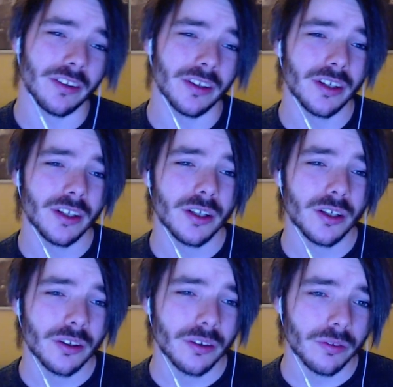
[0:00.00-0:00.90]
If
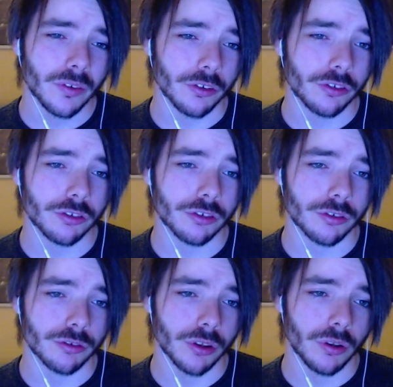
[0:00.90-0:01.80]
I just
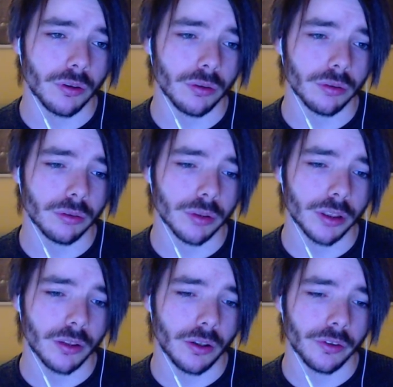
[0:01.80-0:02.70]
scroll,
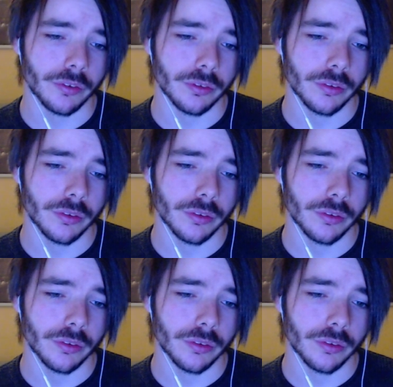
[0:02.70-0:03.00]
we're on